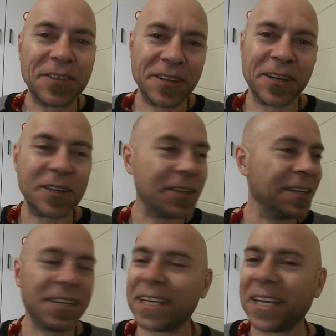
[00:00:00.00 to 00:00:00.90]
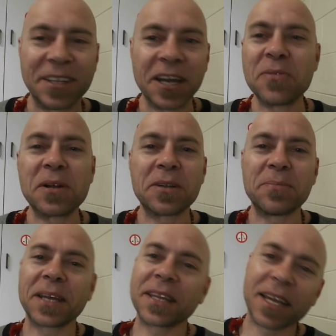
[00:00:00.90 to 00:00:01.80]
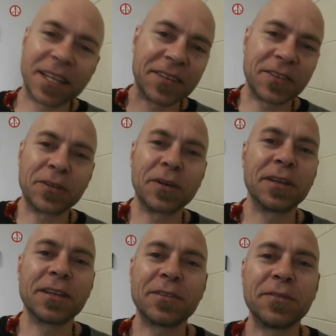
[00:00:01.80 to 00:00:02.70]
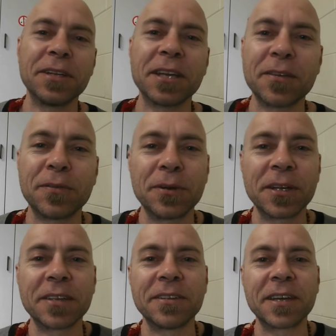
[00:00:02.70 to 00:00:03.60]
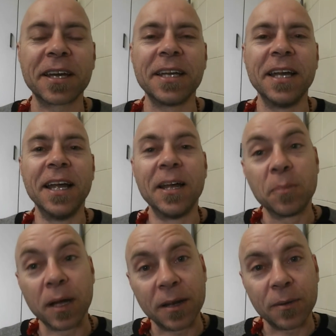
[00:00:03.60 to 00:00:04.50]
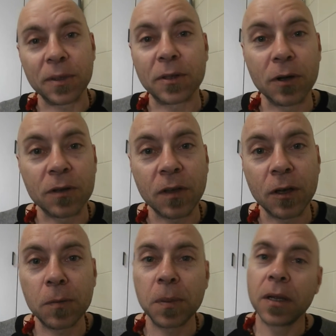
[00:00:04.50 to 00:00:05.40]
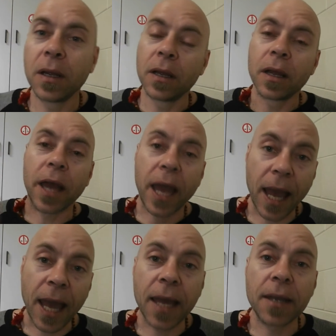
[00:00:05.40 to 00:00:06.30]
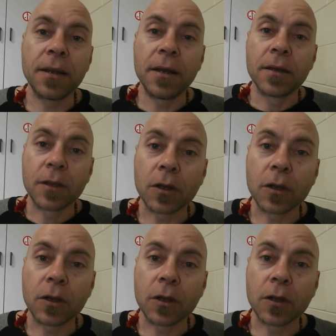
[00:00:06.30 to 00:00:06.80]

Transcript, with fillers: Yeah, don't worry about that. That's a that's a video for another day. But with God's help, and the